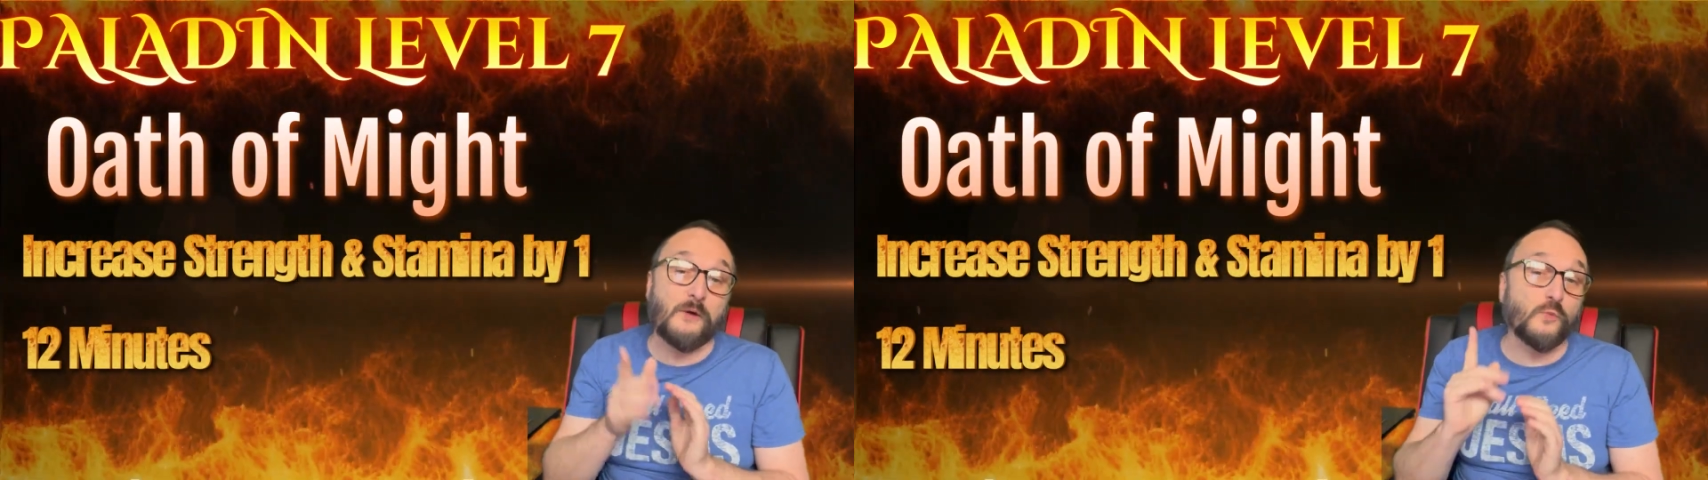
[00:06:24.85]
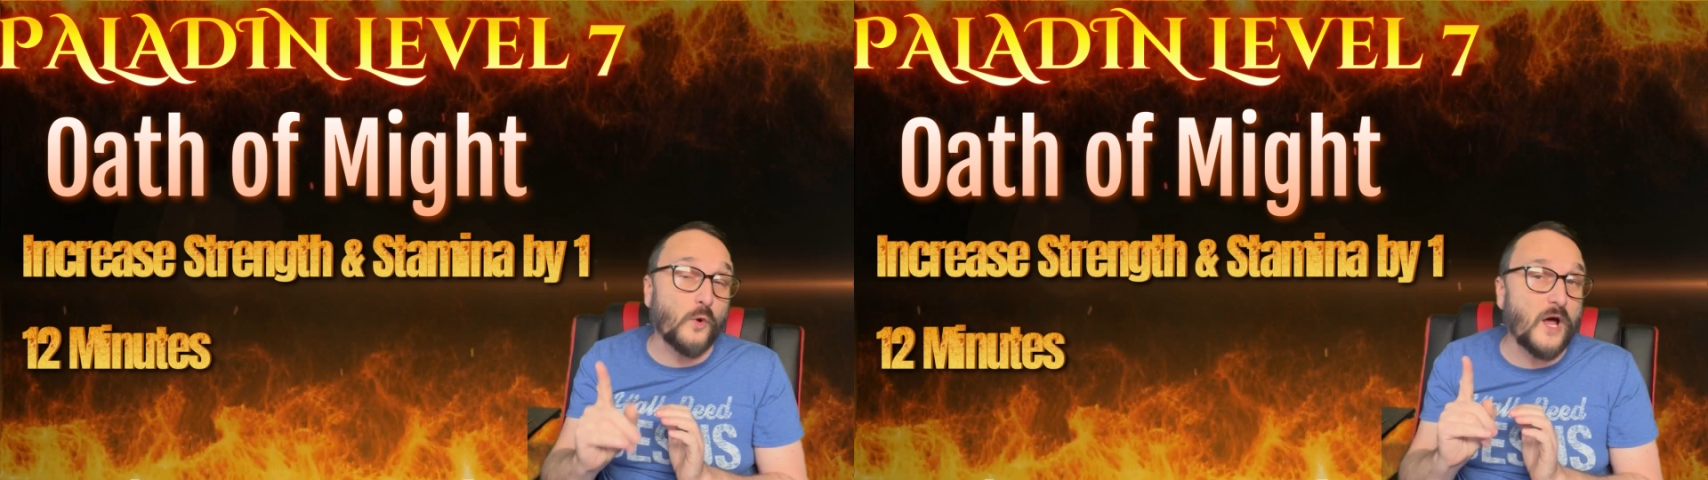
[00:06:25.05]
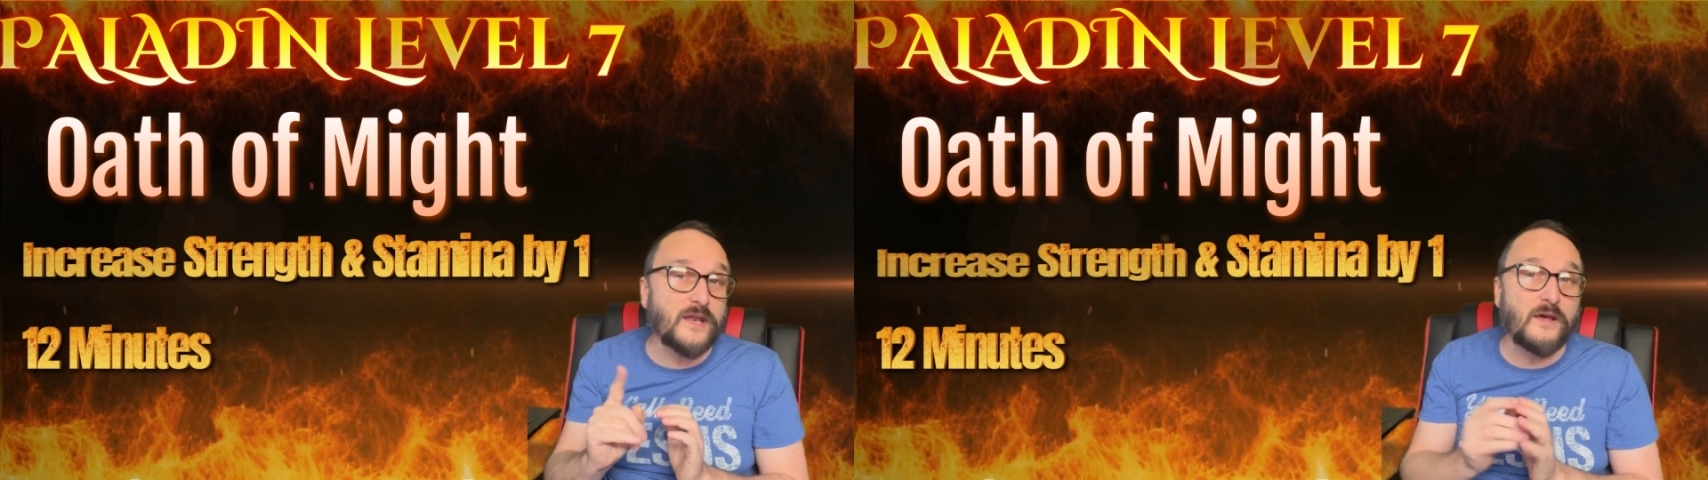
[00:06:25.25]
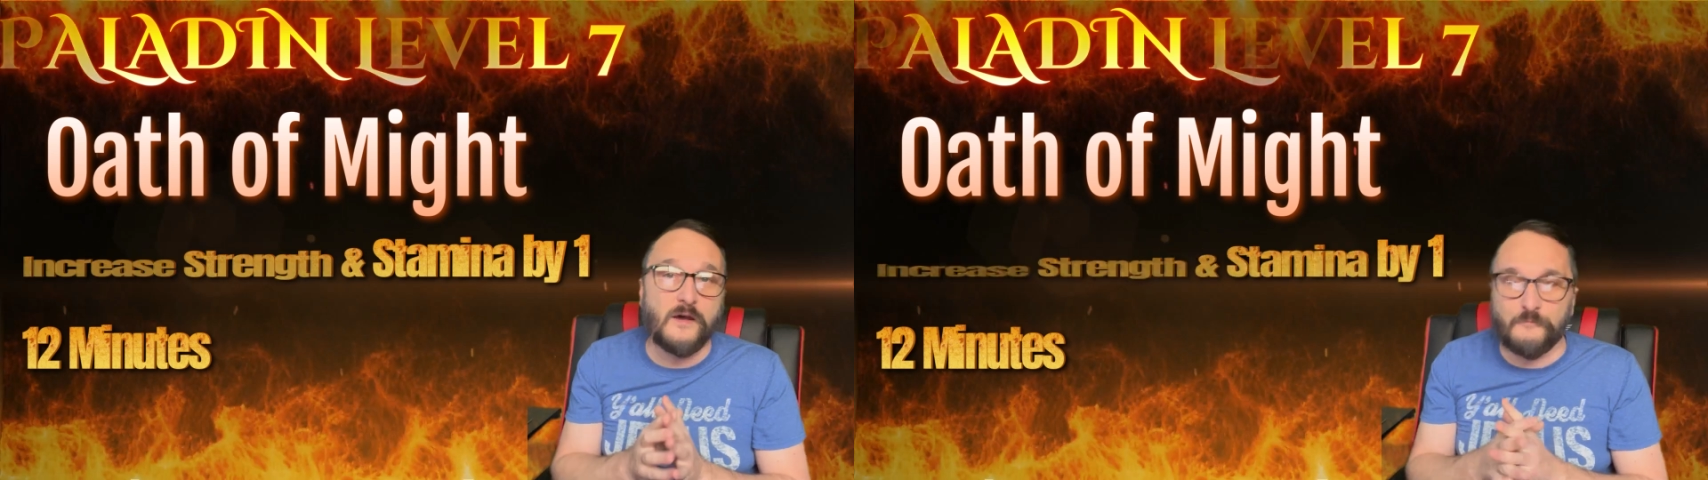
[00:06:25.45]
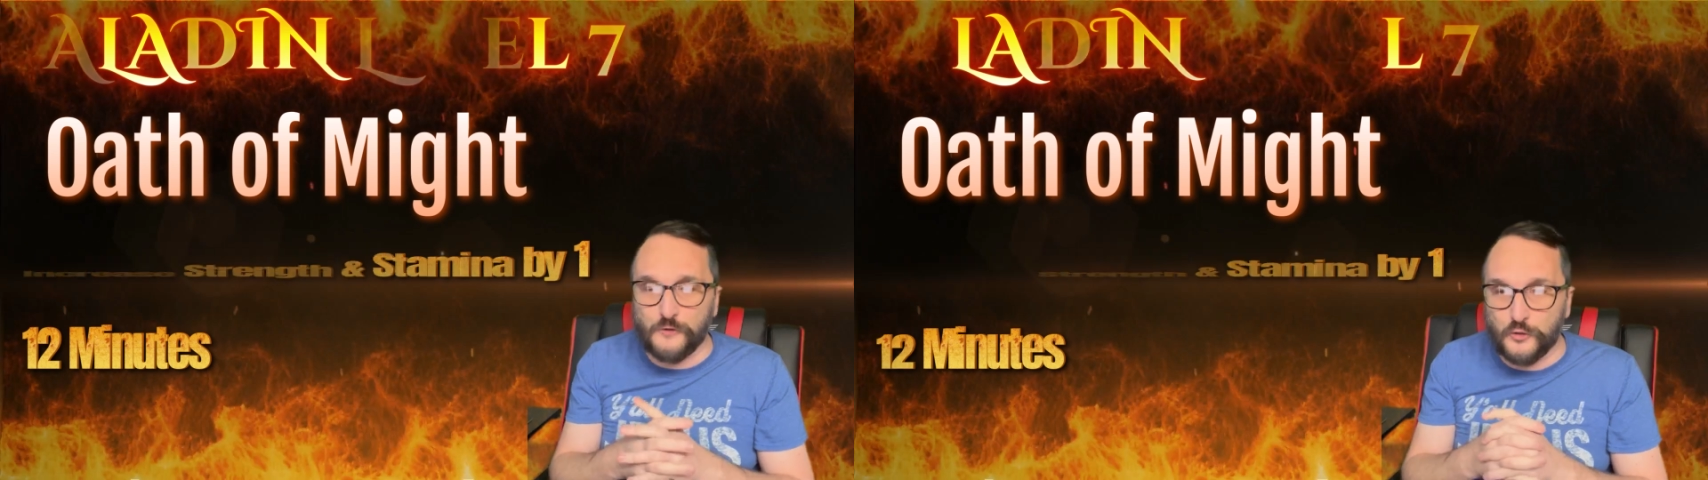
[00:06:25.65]
1
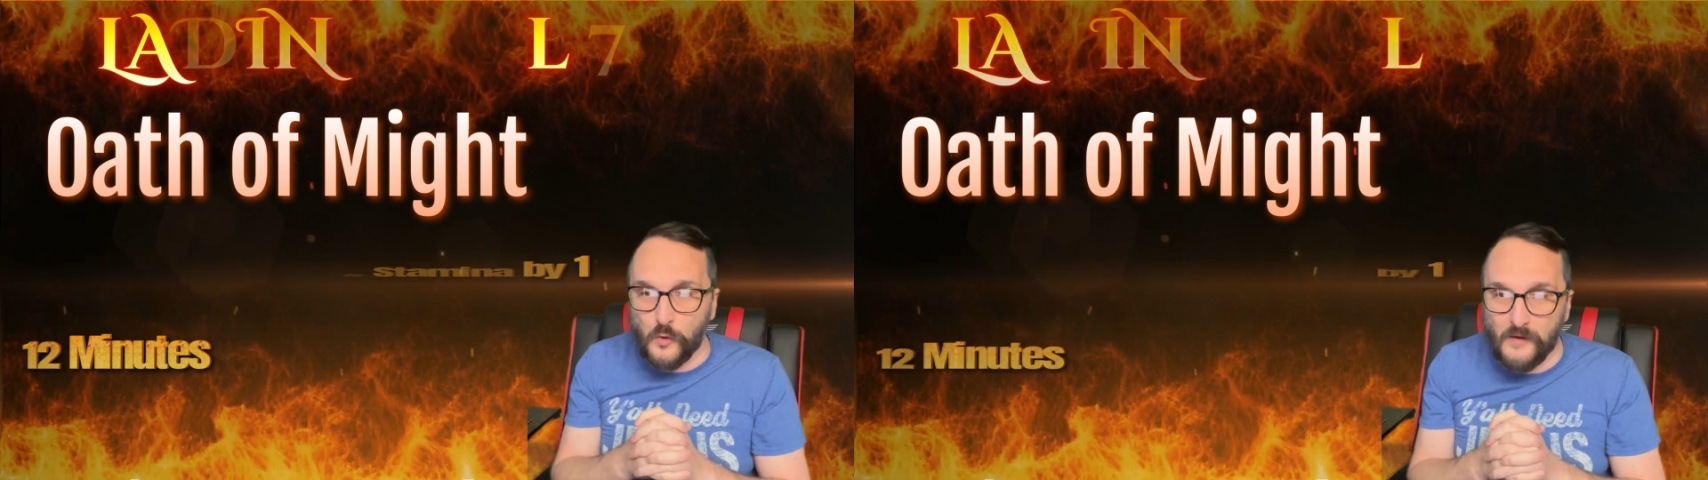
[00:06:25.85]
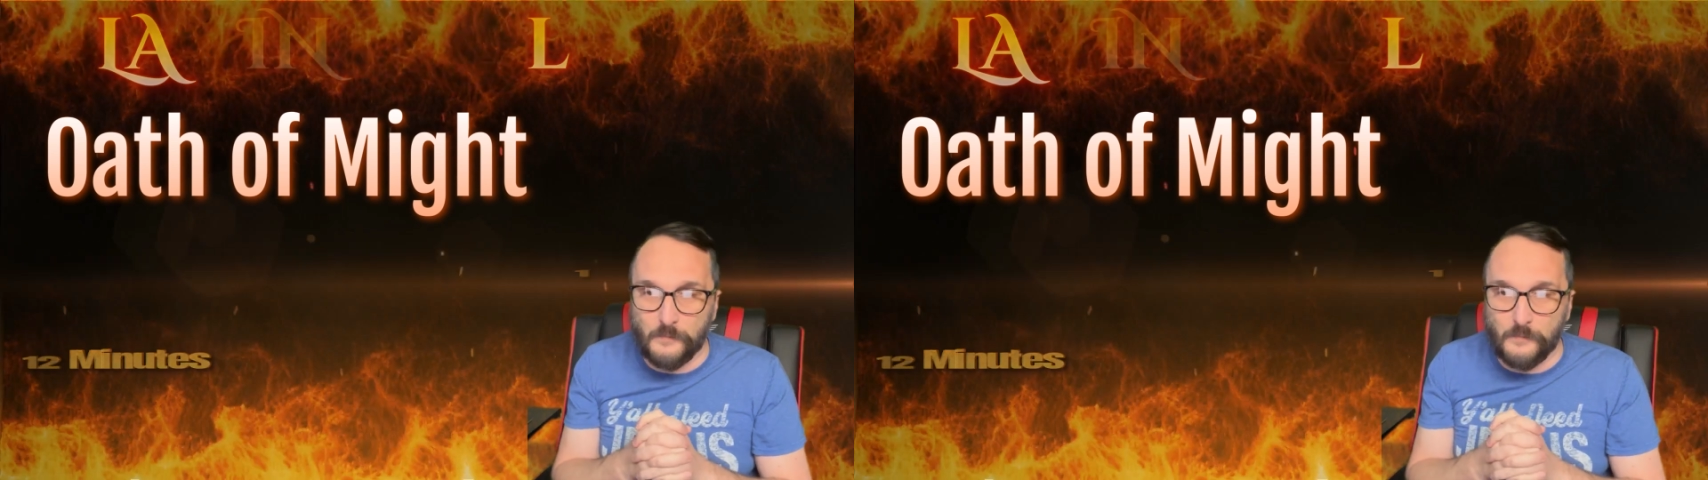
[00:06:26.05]
for 12